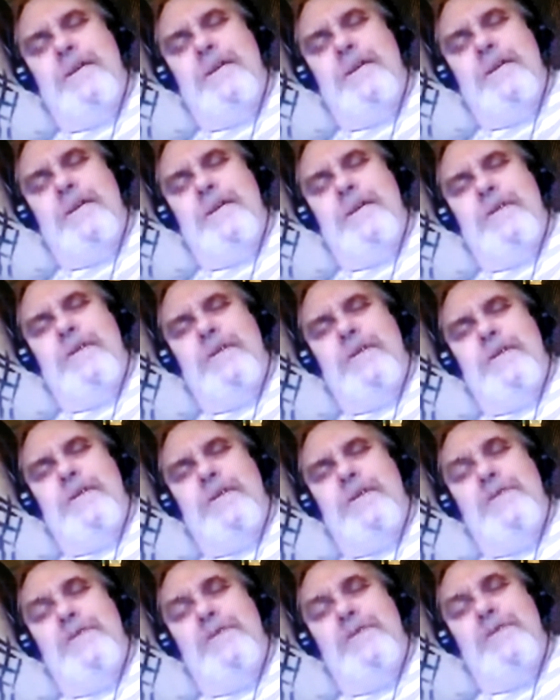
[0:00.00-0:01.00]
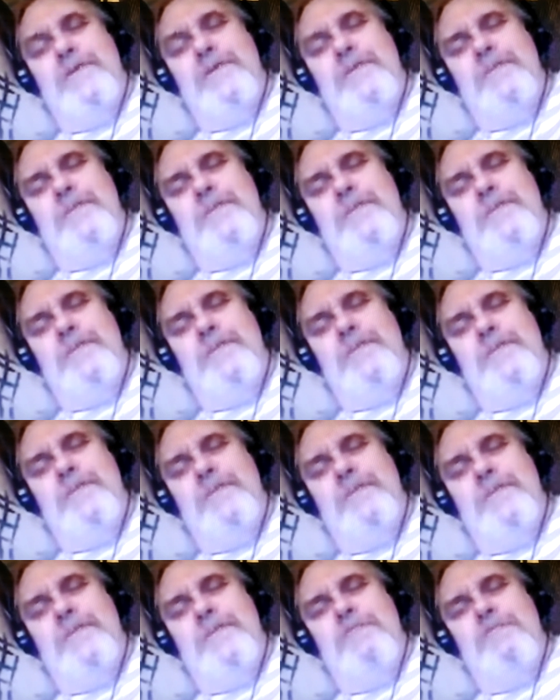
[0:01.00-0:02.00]
and you're still
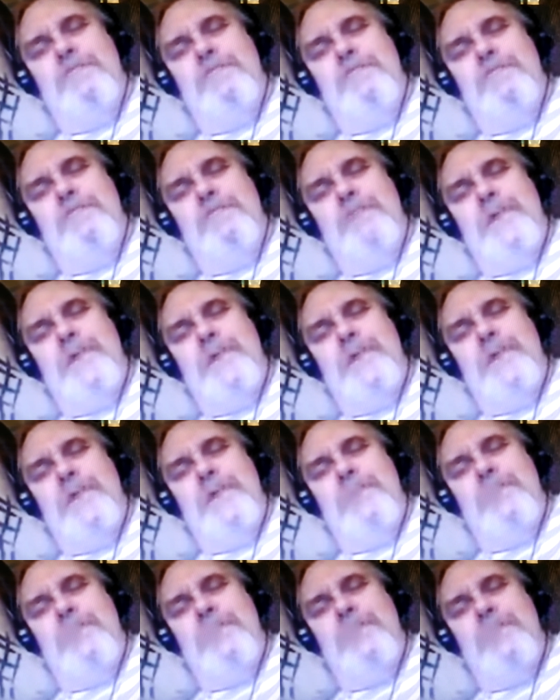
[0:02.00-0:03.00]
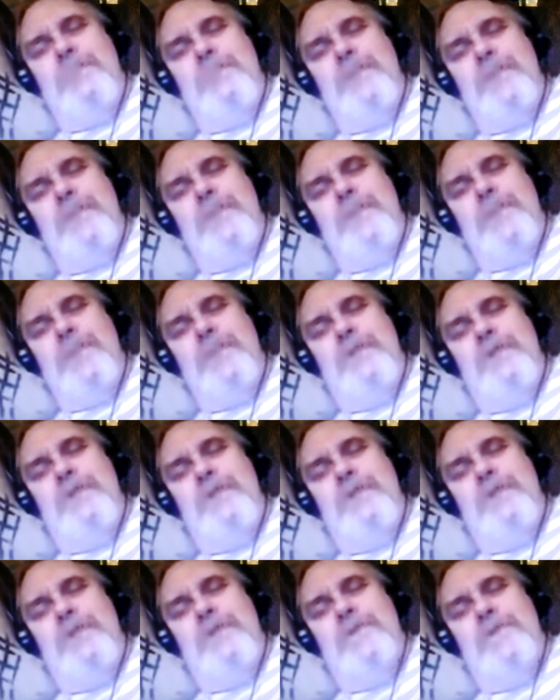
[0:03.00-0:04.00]
playing a big part in
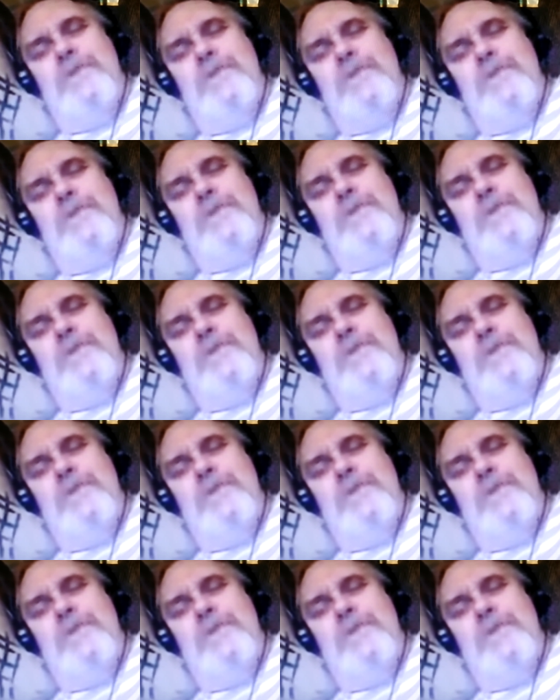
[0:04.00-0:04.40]
this